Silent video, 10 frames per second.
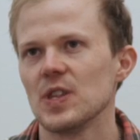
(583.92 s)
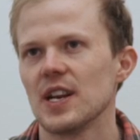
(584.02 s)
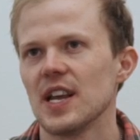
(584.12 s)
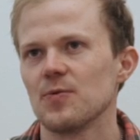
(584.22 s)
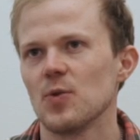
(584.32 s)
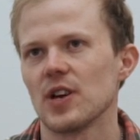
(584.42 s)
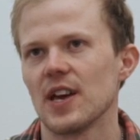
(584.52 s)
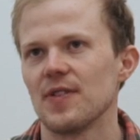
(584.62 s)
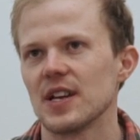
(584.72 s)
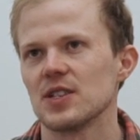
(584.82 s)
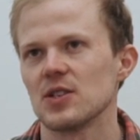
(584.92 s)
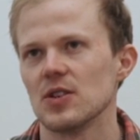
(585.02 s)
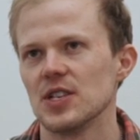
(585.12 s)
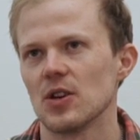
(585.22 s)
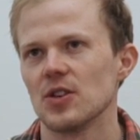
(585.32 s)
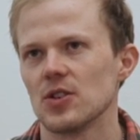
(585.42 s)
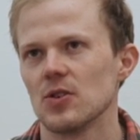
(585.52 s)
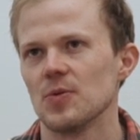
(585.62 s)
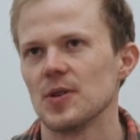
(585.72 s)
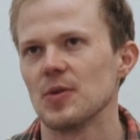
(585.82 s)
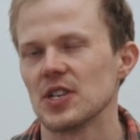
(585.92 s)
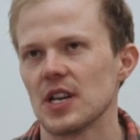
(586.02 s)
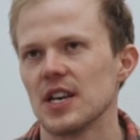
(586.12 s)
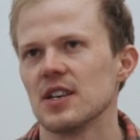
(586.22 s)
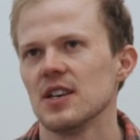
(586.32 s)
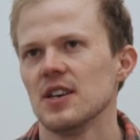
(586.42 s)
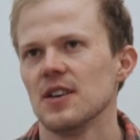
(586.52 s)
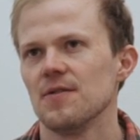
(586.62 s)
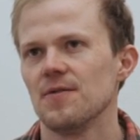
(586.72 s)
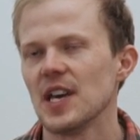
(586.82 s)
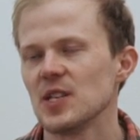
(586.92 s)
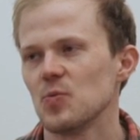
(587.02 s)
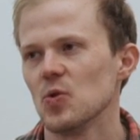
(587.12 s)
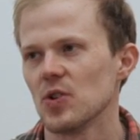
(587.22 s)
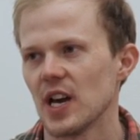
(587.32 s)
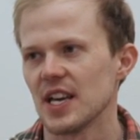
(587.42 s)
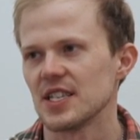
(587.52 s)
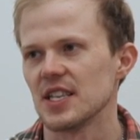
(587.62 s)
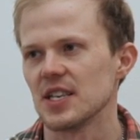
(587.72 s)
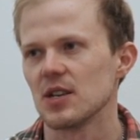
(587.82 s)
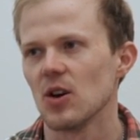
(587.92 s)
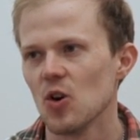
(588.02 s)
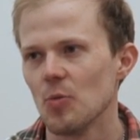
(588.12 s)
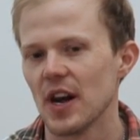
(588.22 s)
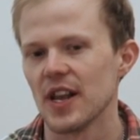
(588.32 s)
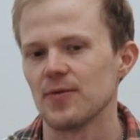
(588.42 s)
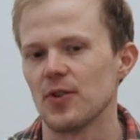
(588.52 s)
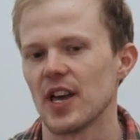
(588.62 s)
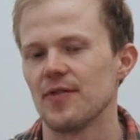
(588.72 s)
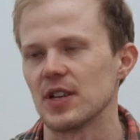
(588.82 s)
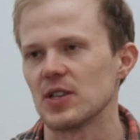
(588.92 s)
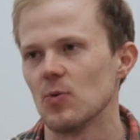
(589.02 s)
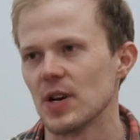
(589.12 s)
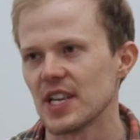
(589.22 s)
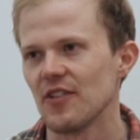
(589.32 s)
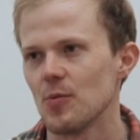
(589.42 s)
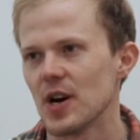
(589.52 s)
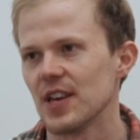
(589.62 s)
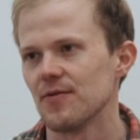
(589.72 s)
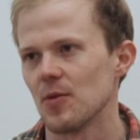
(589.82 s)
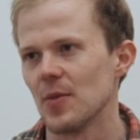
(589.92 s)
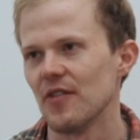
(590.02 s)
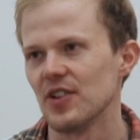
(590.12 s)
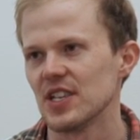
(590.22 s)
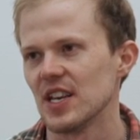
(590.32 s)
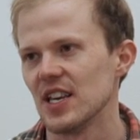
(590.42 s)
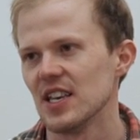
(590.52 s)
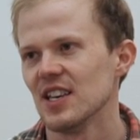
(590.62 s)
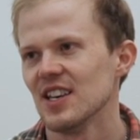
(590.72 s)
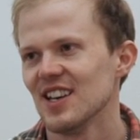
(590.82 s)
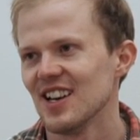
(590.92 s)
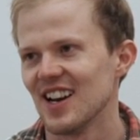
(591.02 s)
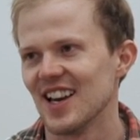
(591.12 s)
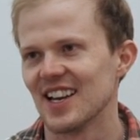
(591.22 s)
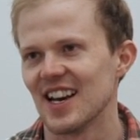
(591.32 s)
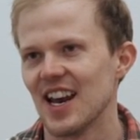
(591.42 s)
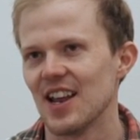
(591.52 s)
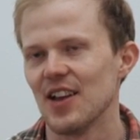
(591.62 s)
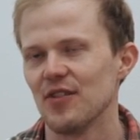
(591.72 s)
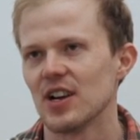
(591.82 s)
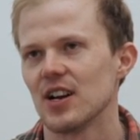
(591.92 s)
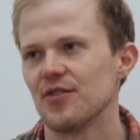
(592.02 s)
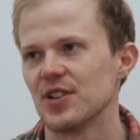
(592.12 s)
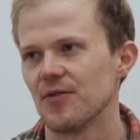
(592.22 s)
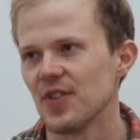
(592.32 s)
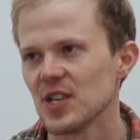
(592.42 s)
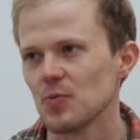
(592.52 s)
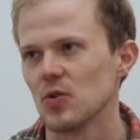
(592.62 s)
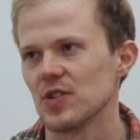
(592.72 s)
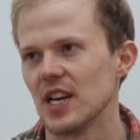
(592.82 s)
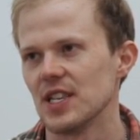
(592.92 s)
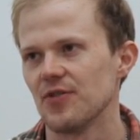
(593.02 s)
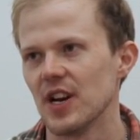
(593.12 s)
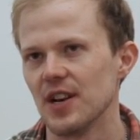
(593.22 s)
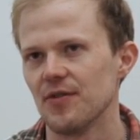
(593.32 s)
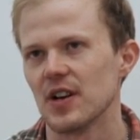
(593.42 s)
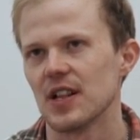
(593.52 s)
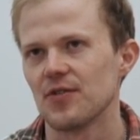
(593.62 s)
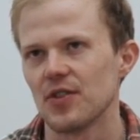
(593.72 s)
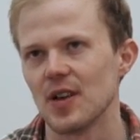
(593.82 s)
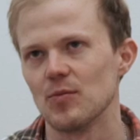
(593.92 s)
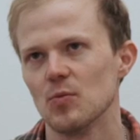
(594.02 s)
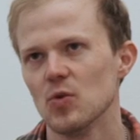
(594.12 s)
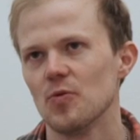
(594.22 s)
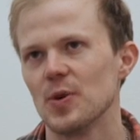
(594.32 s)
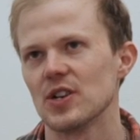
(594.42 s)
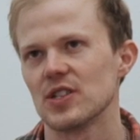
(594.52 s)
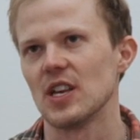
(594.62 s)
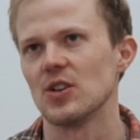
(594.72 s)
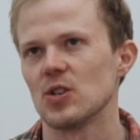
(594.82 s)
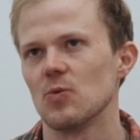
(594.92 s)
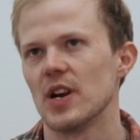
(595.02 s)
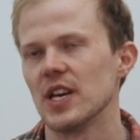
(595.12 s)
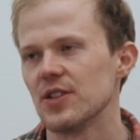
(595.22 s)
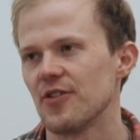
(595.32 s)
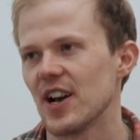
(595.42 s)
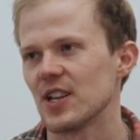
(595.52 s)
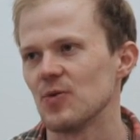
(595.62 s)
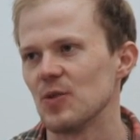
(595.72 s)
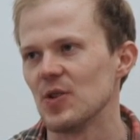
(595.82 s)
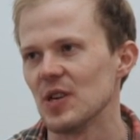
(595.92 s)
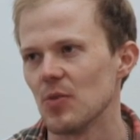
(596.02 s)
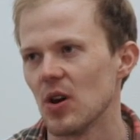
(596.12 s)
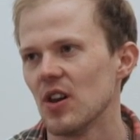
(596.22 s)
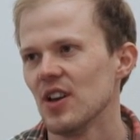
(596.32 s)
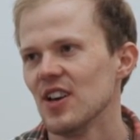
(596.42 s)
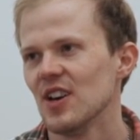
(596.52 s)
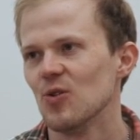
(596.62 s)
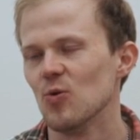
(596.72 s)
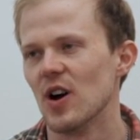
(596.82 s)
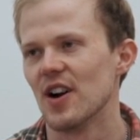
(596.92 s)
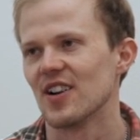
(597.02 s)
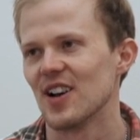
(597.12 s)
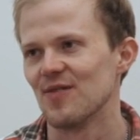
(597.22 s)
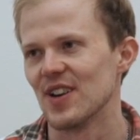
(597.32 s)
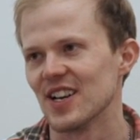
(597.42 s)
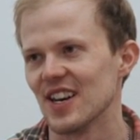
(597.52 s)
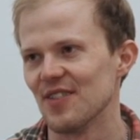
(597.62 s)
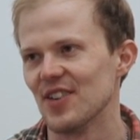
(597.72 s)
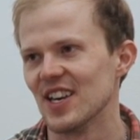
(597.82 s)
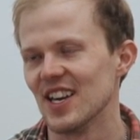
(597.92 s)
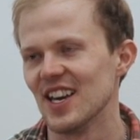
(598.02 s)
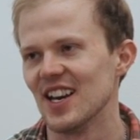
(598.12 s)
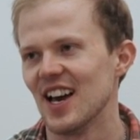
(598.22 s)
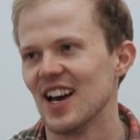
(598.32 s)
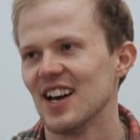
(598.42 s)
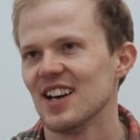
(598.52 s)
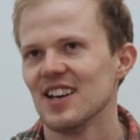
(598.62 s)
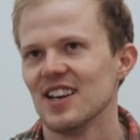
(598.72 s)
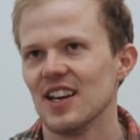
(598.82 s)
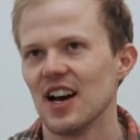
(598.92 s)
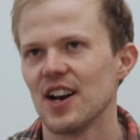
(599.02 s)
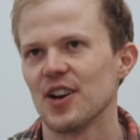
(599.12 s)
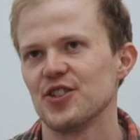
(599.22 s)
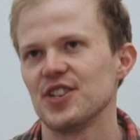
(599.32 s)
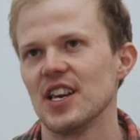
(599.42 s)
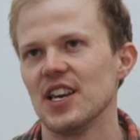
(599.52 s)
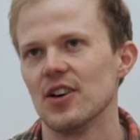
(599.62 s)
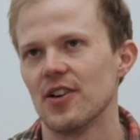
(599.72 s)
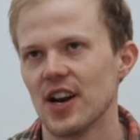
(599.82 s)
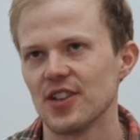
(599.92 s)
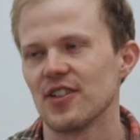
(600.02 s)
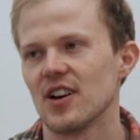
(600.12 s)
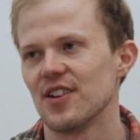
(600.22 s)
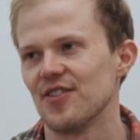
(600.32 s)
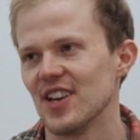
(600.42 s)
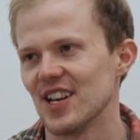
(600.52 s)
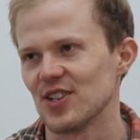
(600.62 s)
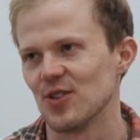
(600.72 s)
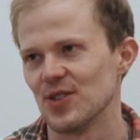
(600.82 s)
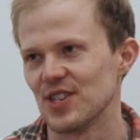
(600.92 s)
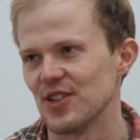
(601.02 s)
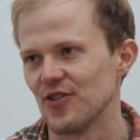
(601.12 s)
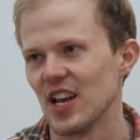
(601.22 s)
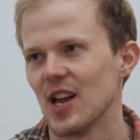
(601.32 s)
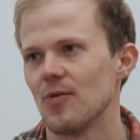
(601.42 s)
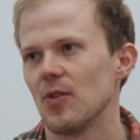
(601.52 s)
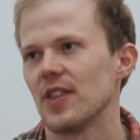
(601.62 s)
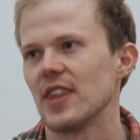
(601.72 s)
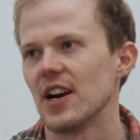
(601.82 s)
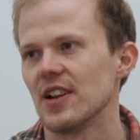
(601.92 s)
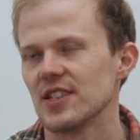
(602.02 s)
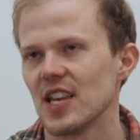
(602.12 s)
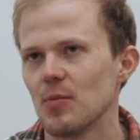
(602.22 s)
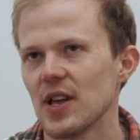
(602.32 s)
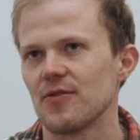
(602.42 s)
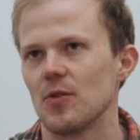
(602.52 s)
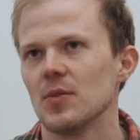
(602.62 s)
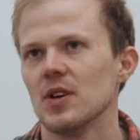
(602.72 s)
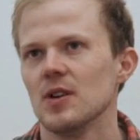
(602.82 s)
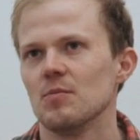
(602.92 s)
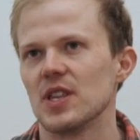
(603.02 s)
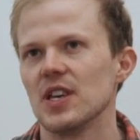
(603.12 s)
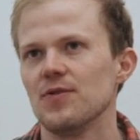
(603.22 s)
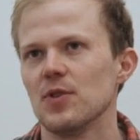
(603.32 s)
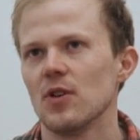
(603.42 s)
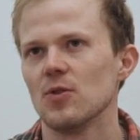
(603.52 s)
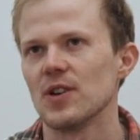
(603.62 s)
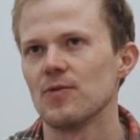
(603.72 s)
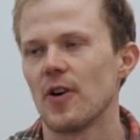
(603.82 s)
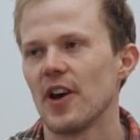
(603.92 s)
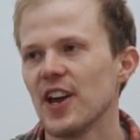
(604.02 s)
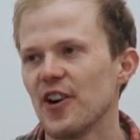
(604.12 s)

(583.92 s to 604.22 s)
with the network effects is also because like Facebook has this global network effect. So once everybody from every city, like and, and every country is on Facebook, then it's really difficult for them to move because they also want to interact with people who are kind of like living in uh, another city or another country, and so it's it's really helpful that they are on the same platform. But if you're looking for a